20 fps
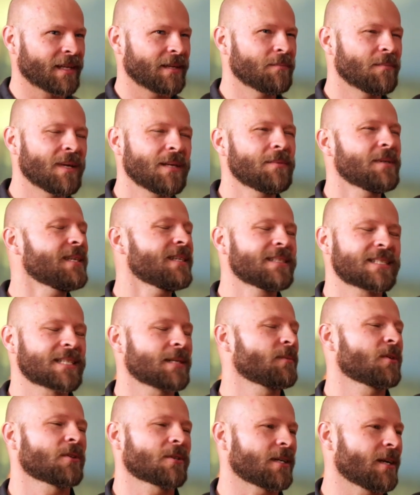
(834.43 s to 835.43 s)
maybe in
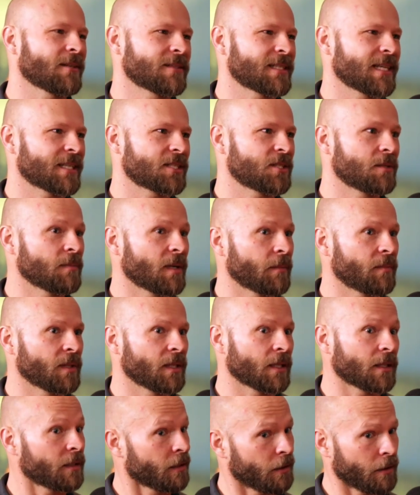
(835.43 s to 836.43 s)
some other context you might be
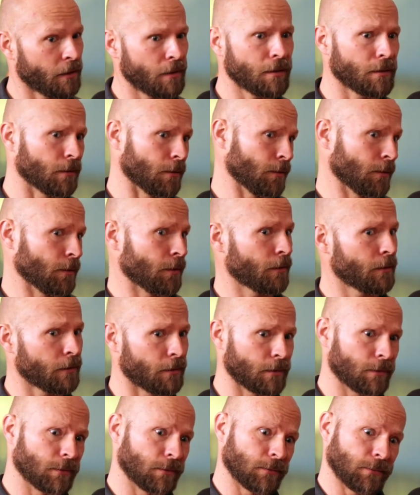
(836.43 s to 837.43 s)
like, "Oh,
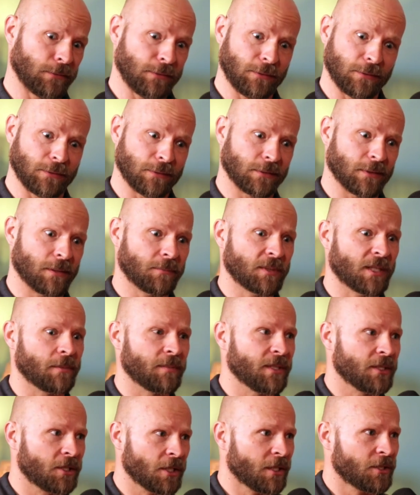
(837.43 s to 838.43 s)
you're ooh, I'm going to
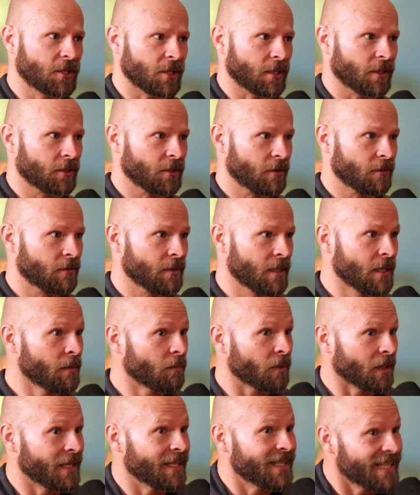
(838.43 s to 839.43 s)
be judgy on you."
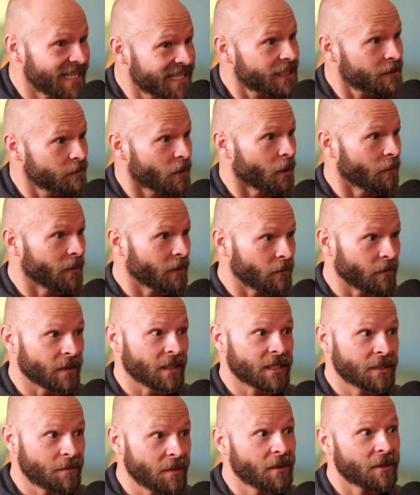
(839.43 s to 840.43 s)
But in this moment when
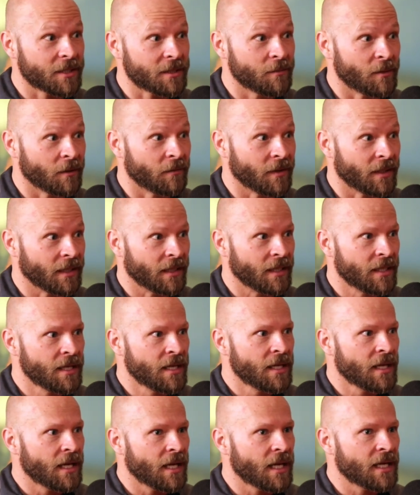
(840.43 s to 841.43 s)
the spirit's moving,
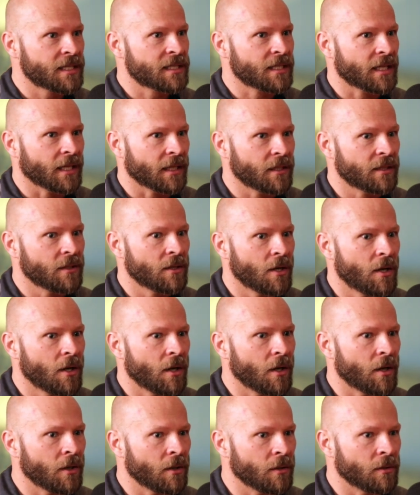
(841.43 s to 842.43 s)
it's like,
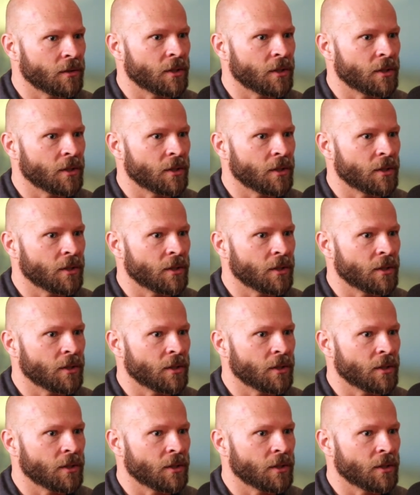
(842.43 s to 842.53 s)
"Oh,